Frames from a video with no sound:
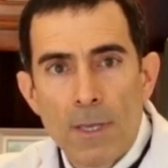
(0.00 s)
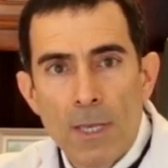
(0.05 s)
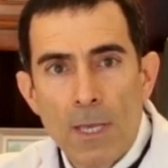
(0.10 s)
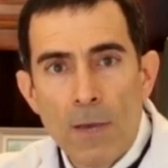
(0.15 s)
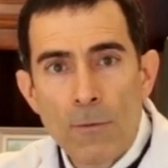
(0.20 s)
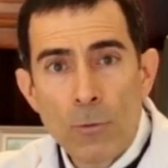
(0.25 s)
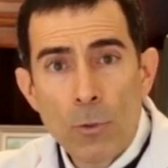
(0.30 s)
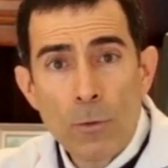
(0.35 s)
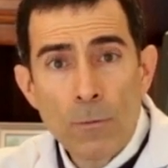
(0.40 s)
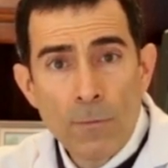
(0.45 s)

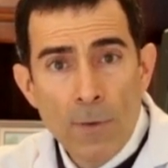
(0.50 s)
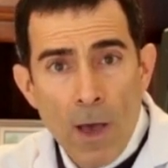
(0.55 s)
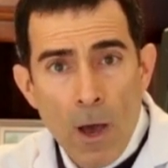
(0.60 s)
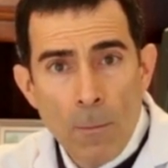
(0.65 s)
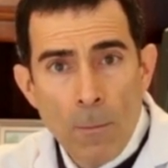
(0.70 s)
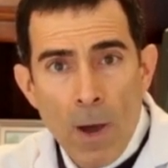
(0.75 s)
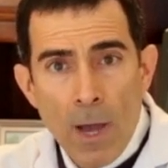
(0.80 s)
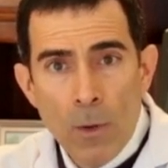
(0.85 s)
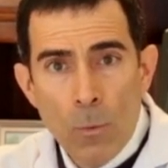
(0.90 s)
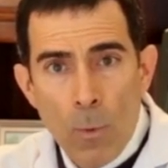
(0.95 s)
If you
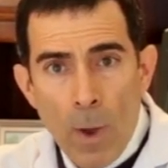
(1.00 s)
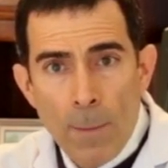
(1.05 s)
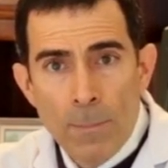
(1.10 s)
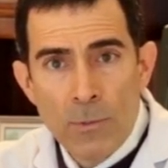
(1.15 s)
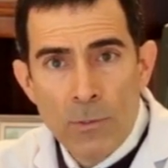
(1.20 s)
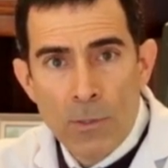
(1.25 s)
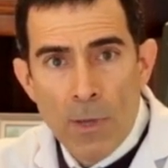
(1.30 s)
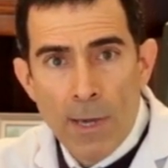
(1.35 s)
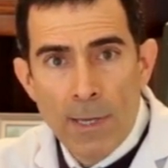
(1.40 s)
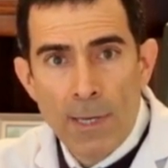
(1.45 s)
found my
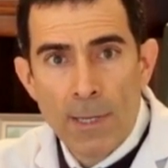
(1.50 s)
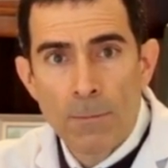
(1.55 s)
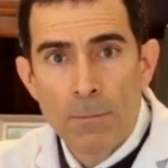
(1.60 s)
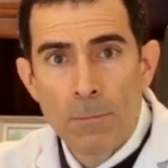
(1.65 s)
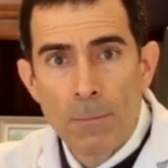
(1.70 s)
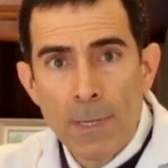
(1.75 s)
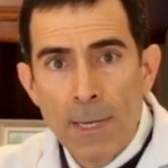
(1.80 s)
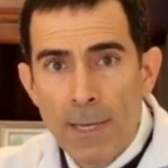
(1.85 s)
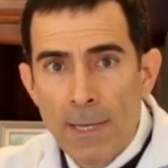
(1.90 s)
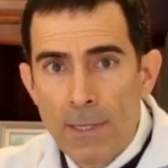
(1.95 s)
website, it
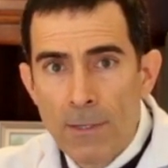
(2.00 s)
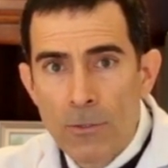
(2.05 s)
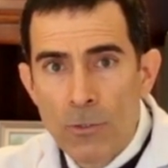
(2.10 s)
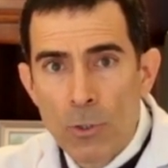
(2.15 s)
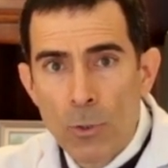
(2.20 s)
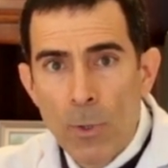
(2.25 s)
means